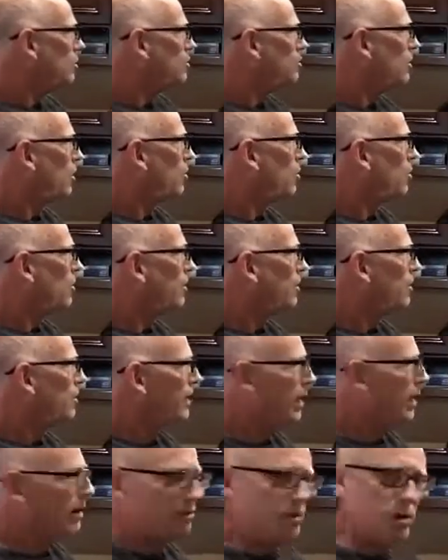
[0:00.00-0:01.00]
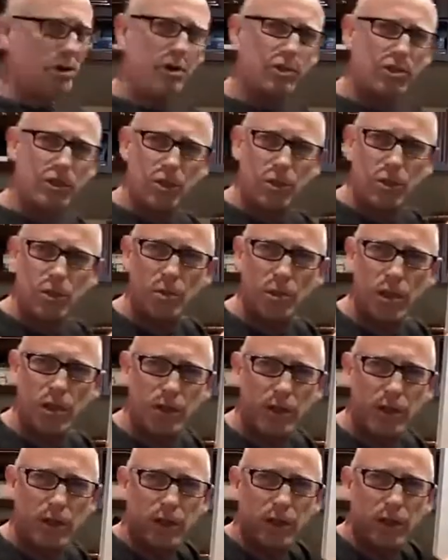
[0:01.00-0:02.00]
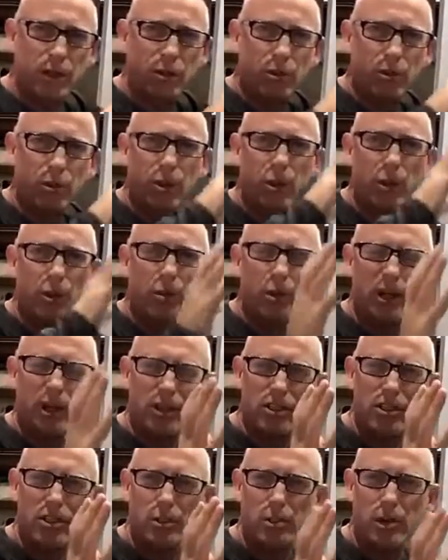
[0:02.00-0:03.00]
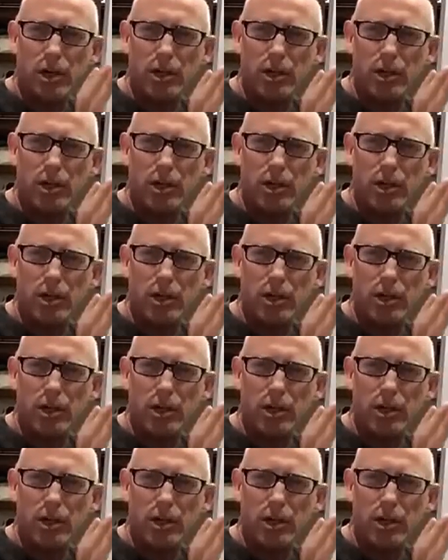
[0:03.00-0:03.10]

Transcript: So never assume that the group is a